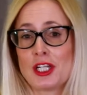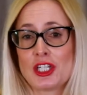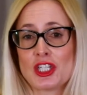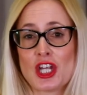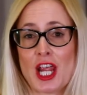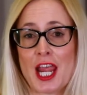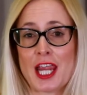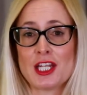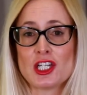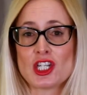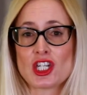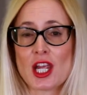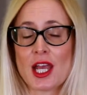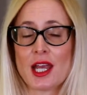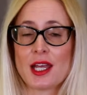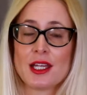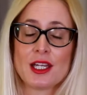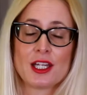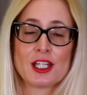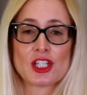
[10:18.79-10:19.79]
change
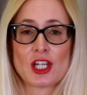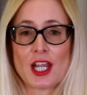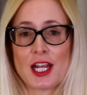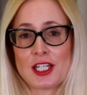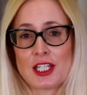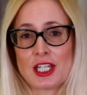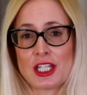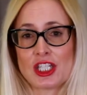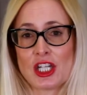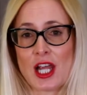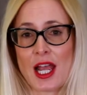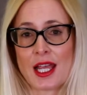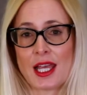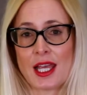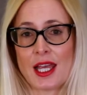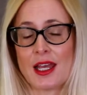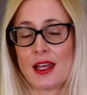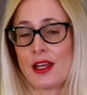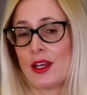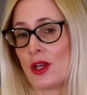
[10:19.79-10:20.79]
the
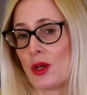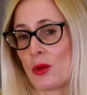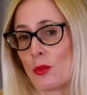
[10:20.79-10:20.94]
jacket,